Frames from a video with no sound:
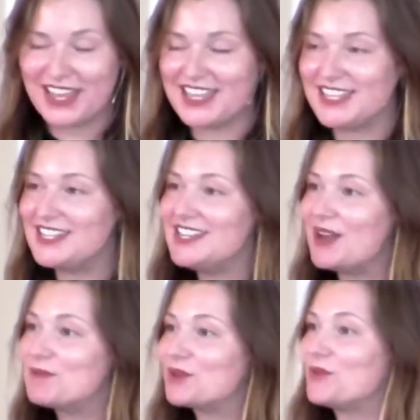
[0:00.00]
And the
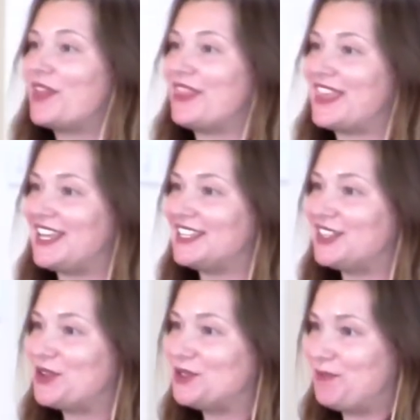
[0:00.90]
number one thing
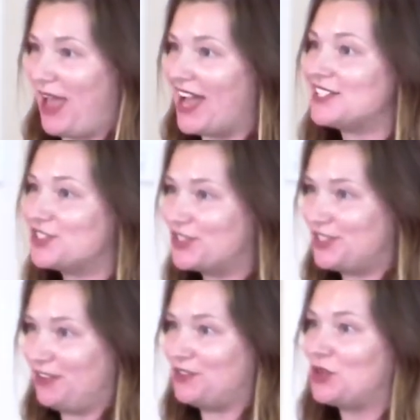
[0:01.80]
that those pastors
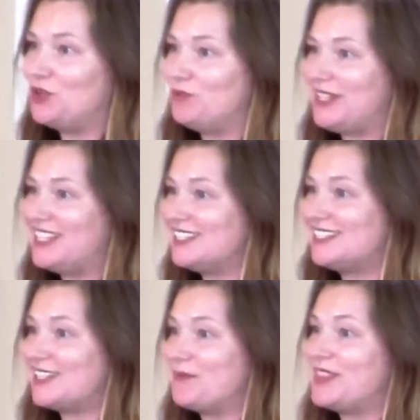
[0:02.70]
have told me is
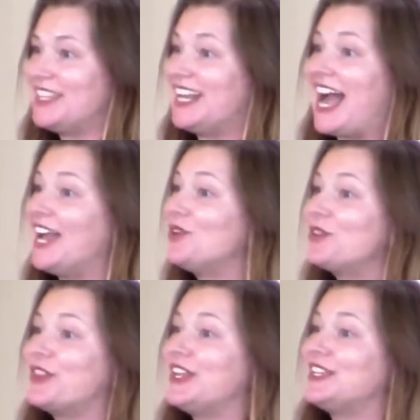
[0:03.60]
something that I
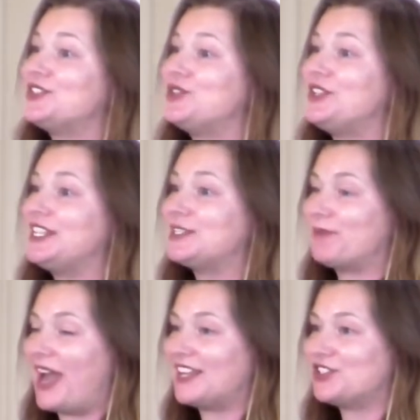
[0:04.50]
don't think is unique to
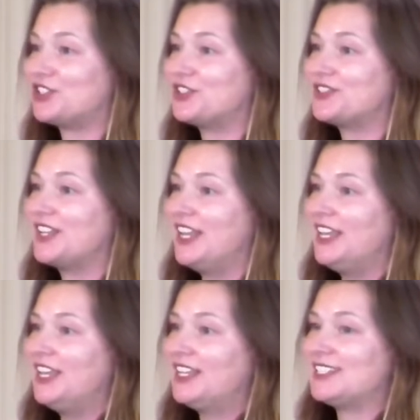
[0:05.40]
pastors,
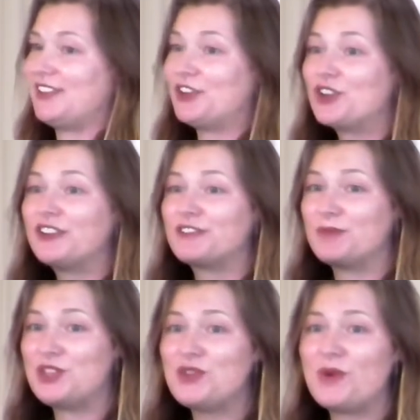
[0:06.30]
because I've heard it
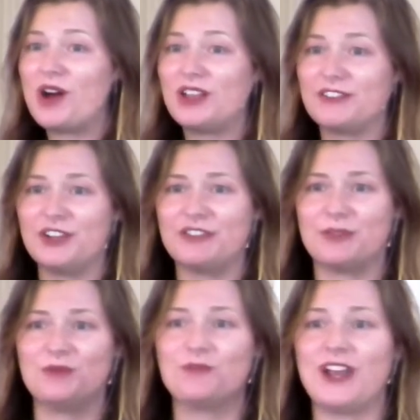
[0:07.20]
from you all, I've heard it
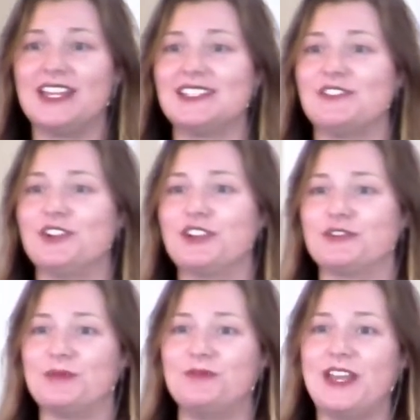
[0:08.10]
from friends, I've heard it
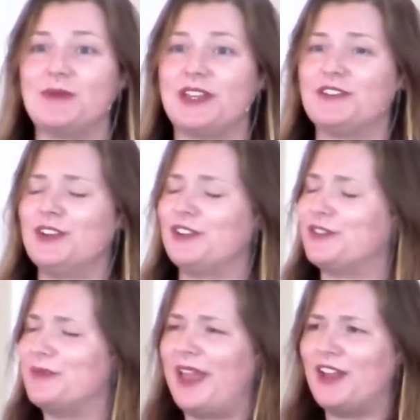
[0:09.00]
from family, I've heard it
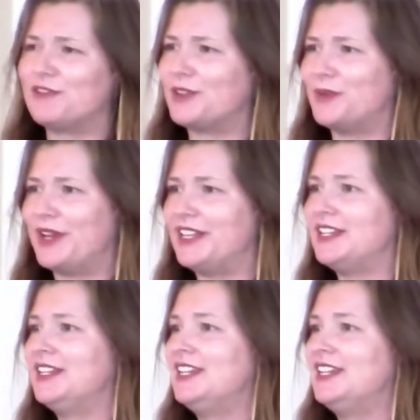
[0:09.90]
from everyone